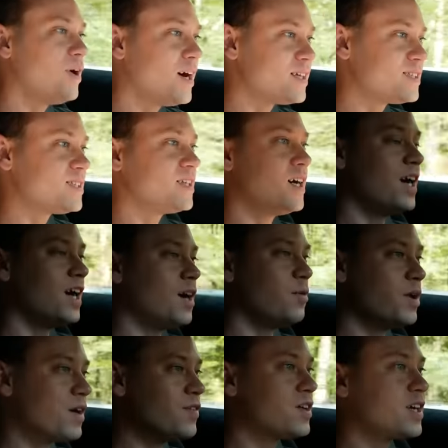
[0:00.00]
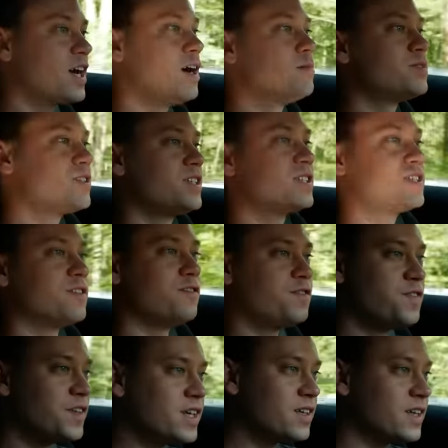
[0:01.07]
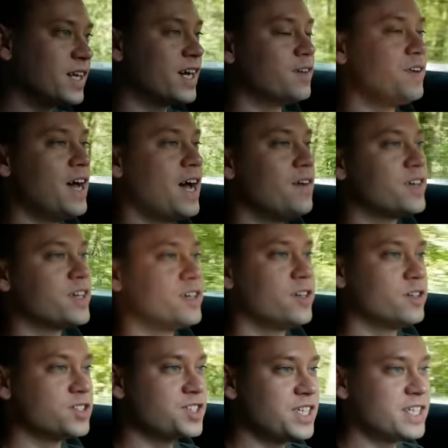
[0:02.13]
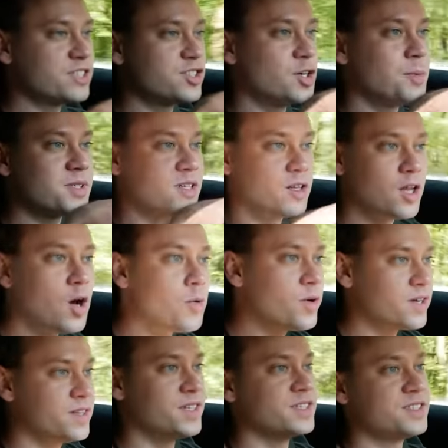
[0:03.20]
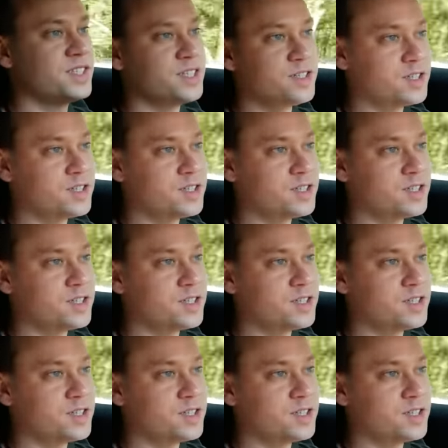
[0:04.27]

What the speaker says: But whenever it comes to just the feeling of having, you're sitting so much lower in this than